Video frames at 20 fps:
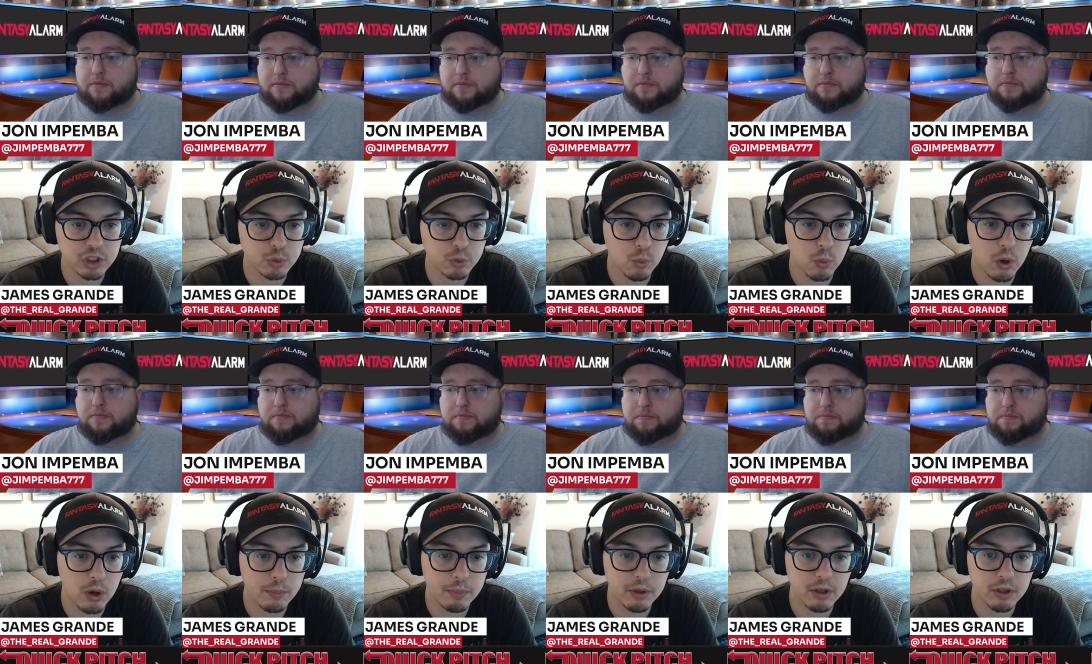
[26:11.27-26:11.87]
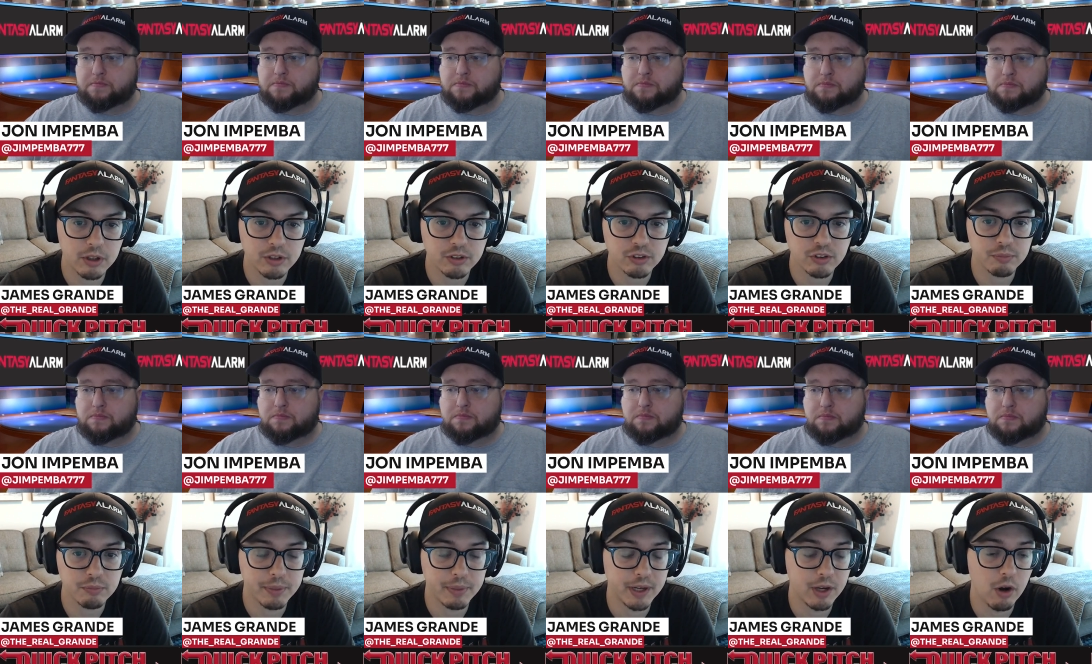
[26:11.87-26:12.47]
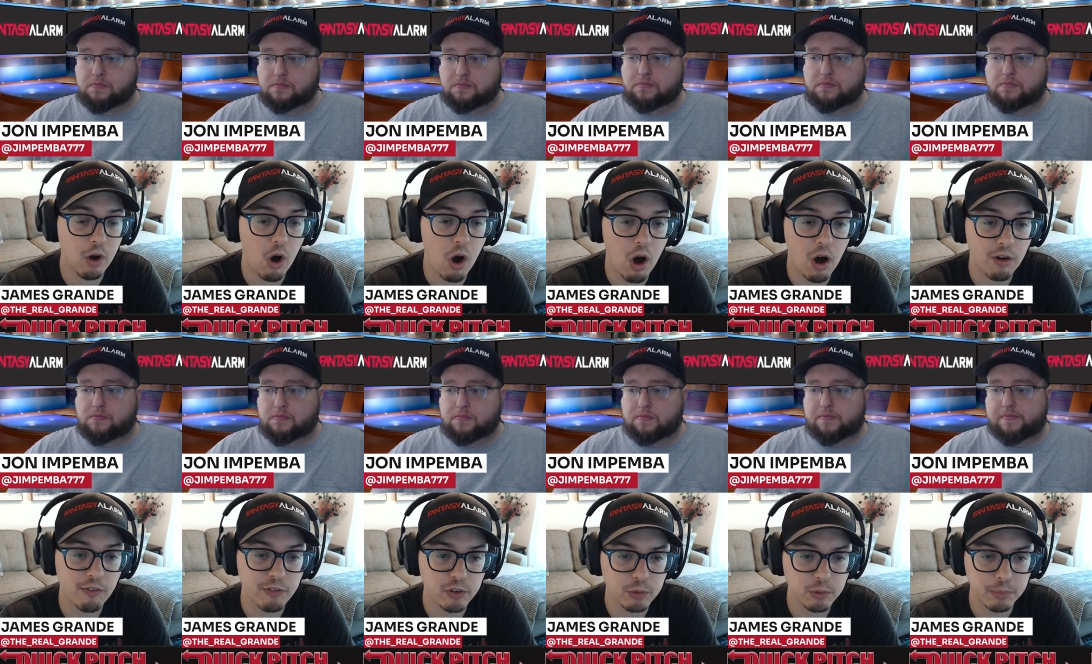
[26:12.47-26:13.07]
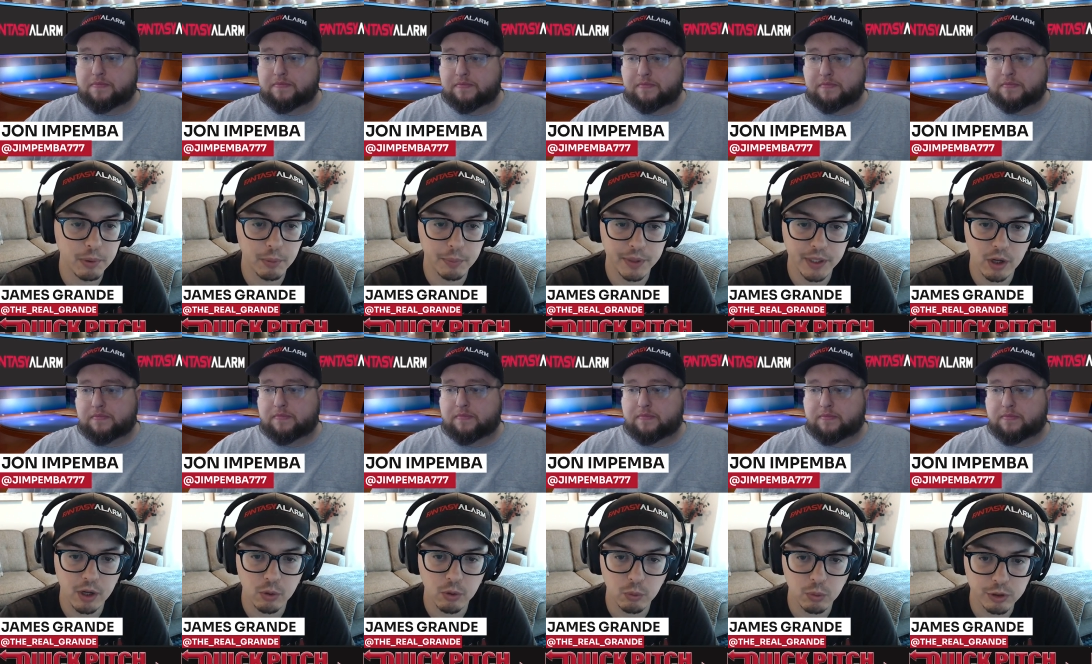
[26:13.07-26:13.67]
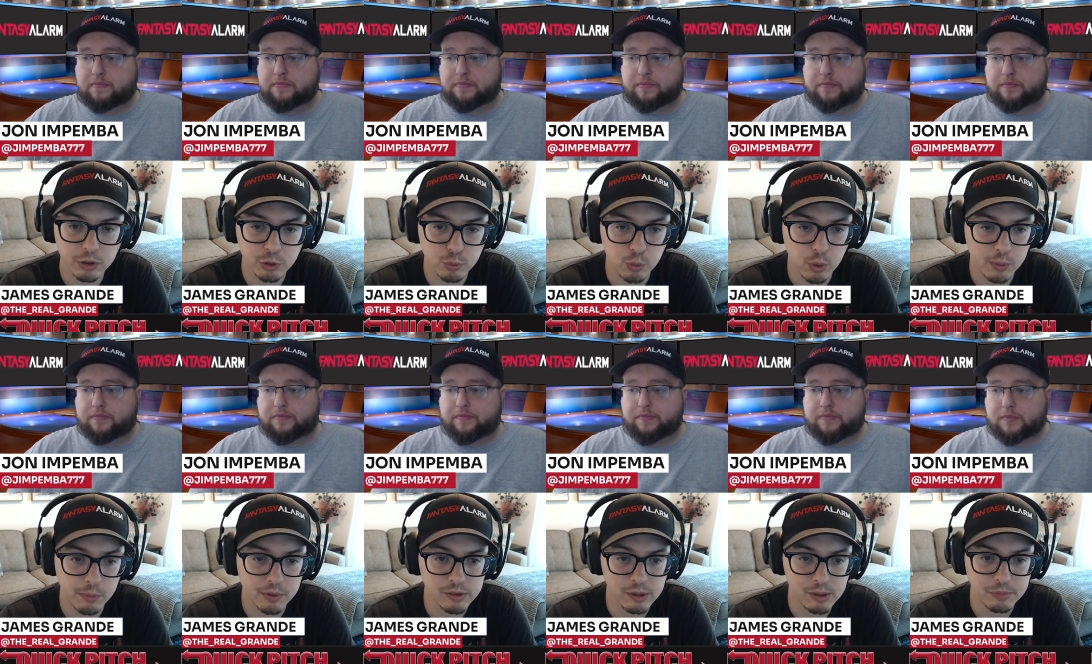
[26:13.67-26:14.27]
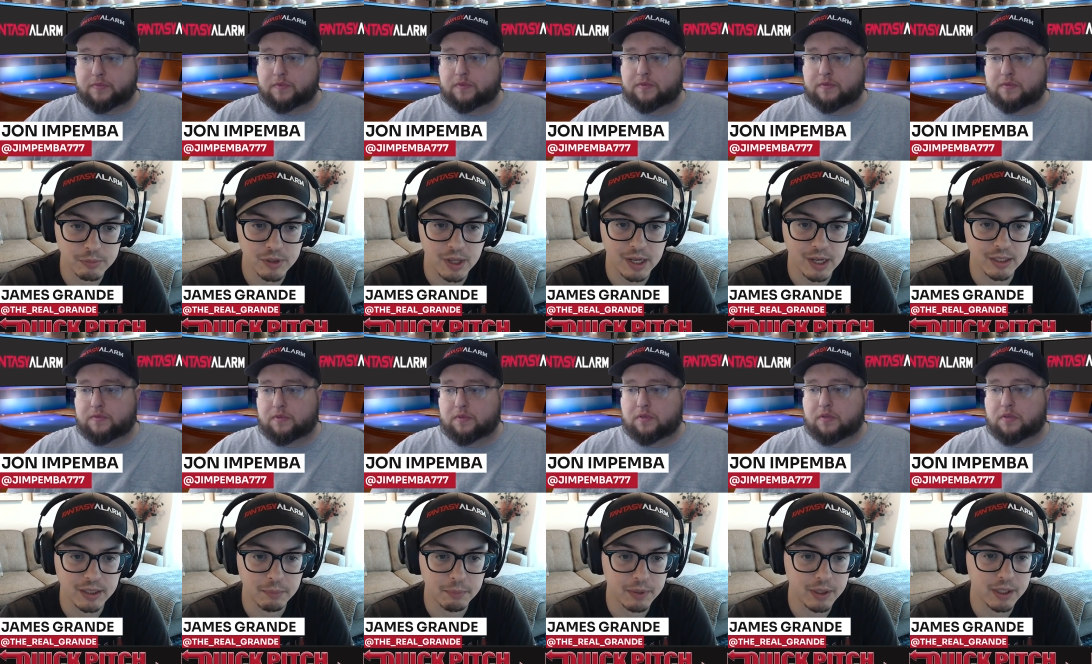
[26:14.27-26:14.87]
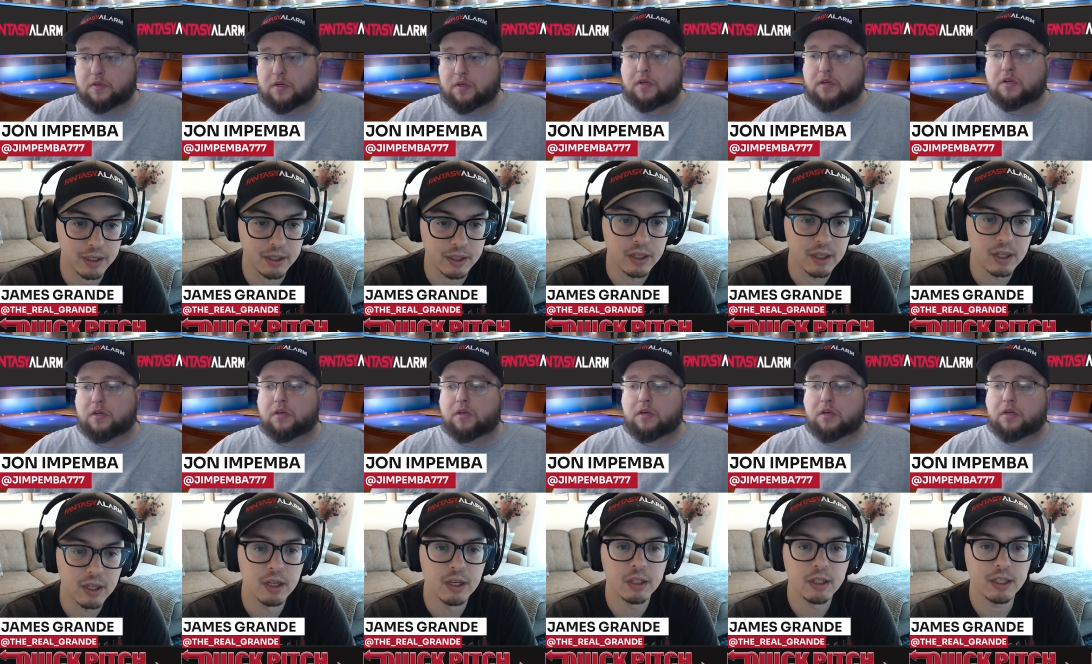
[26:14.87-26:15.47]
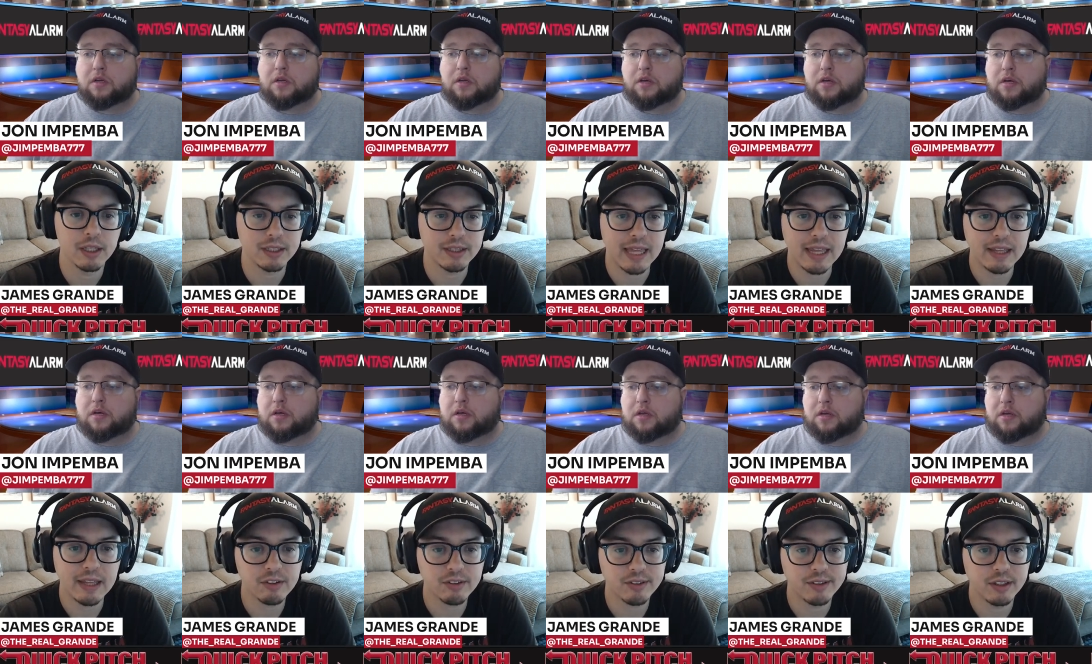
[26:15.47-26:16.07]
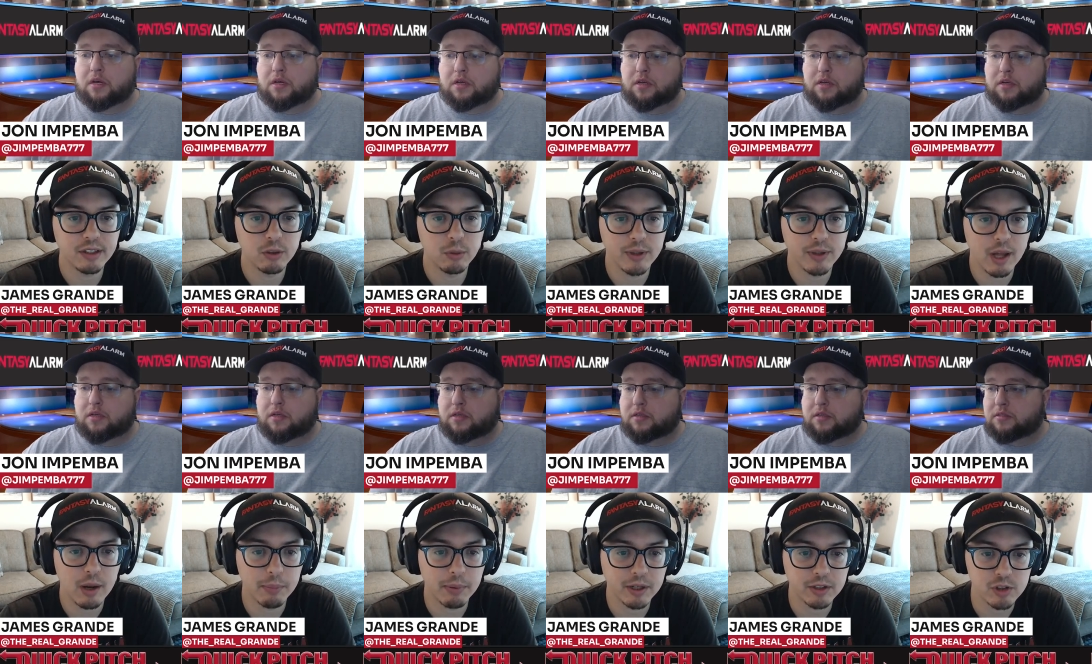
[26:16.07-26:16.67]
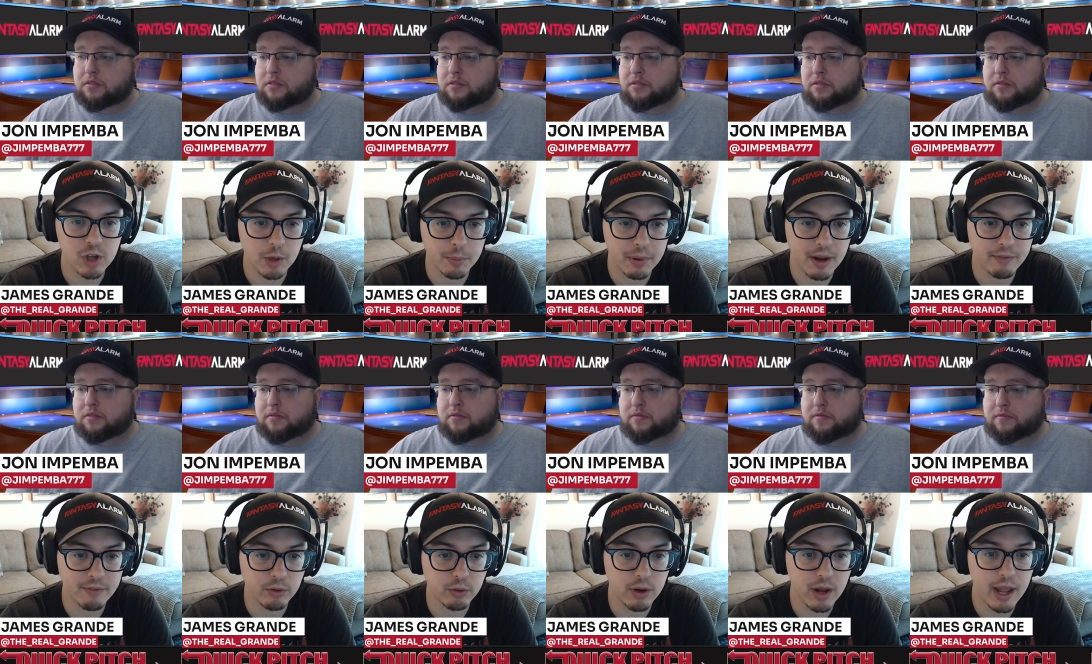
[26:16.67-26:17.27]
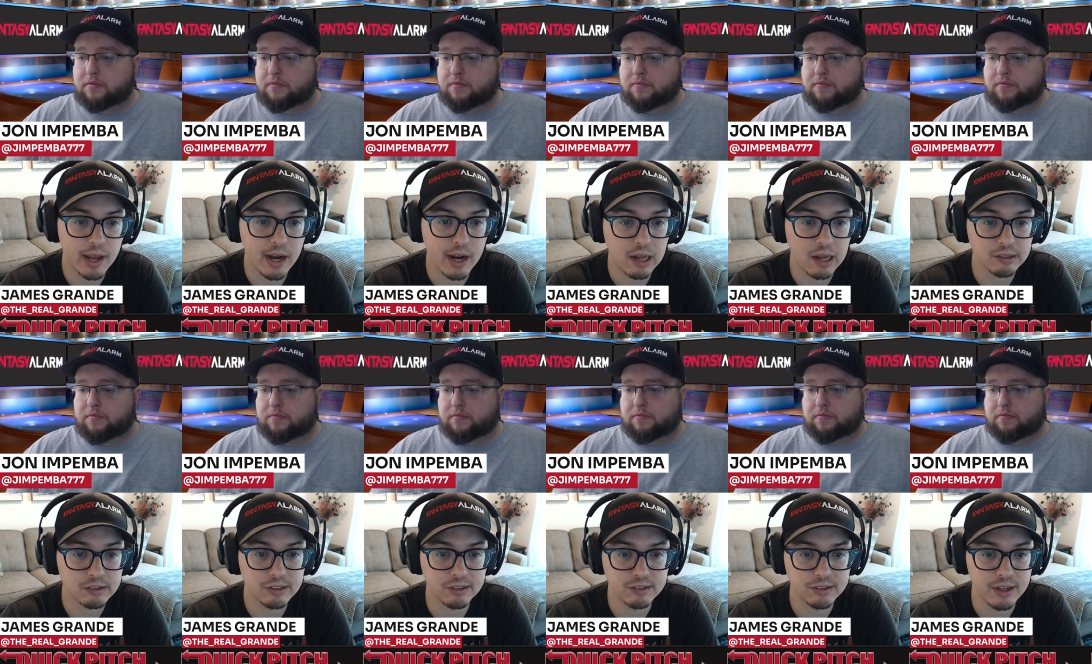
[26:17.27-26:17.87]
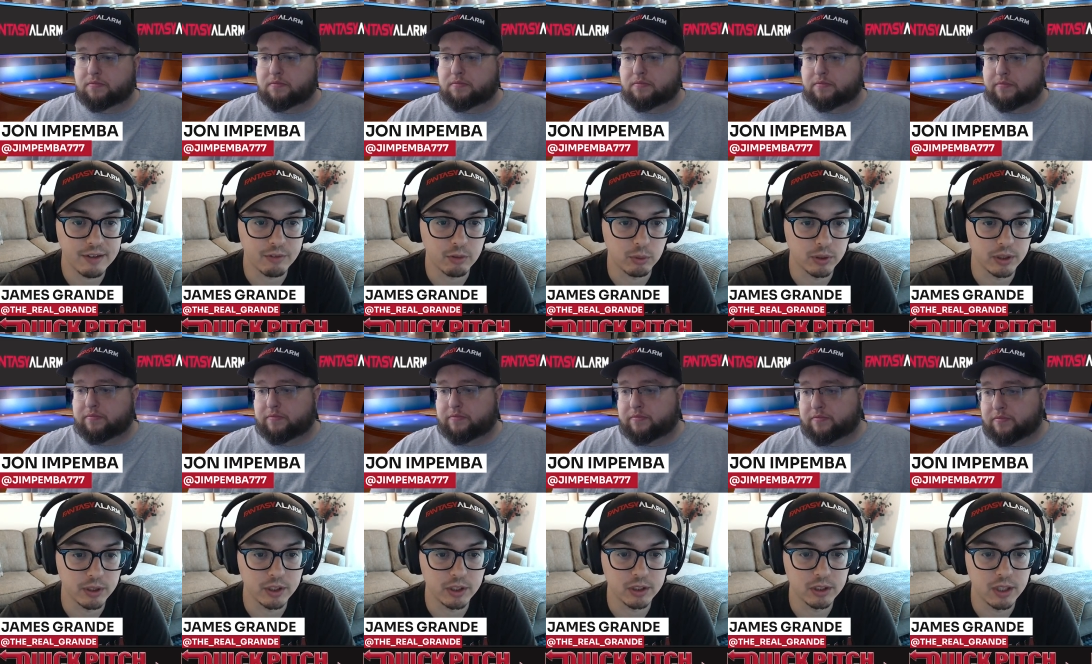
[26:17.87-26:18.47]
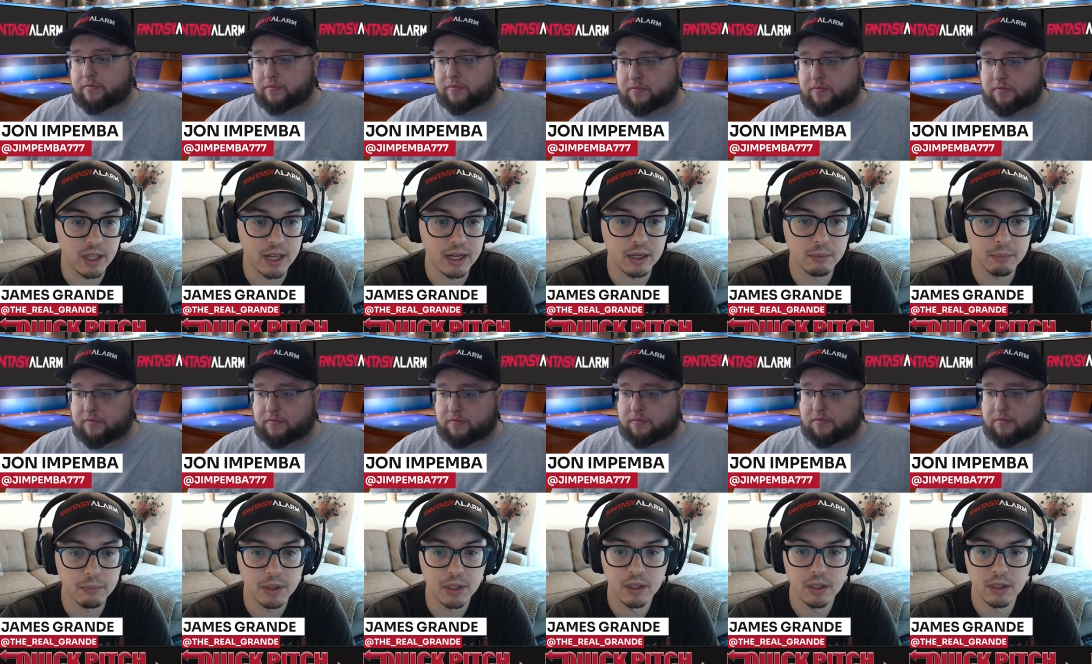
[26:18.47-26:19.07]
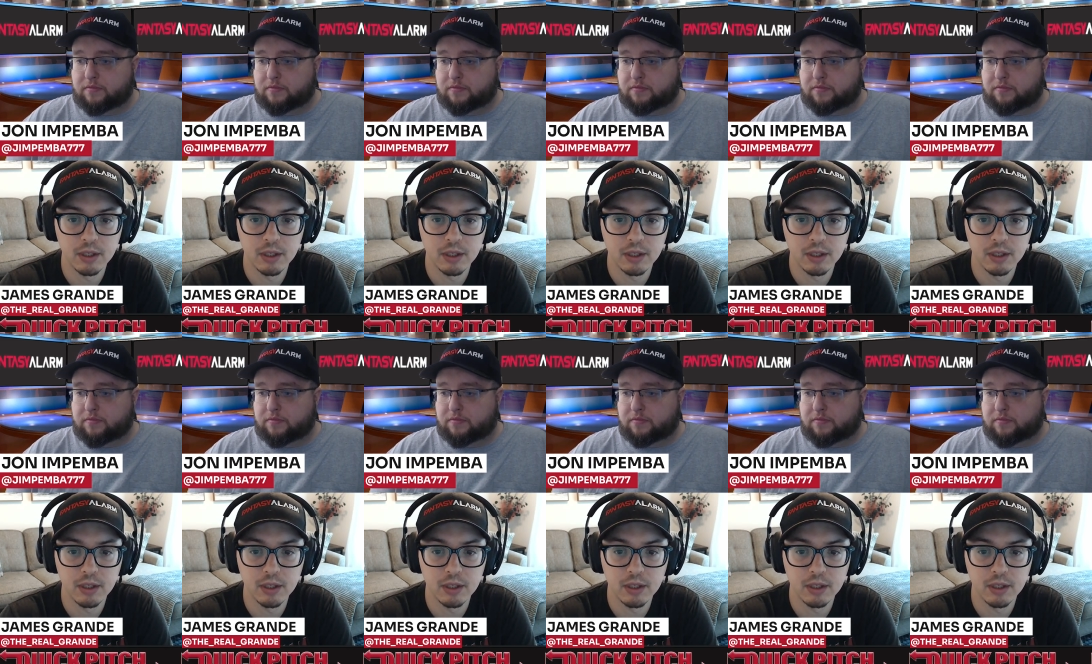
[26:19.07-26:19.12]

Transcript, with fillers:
Speaker 1: Schwarber's been awful, but we know what Schwarber's upside can be. Like, they still, without Bryce Harper and Hoskins, have a really good lineup.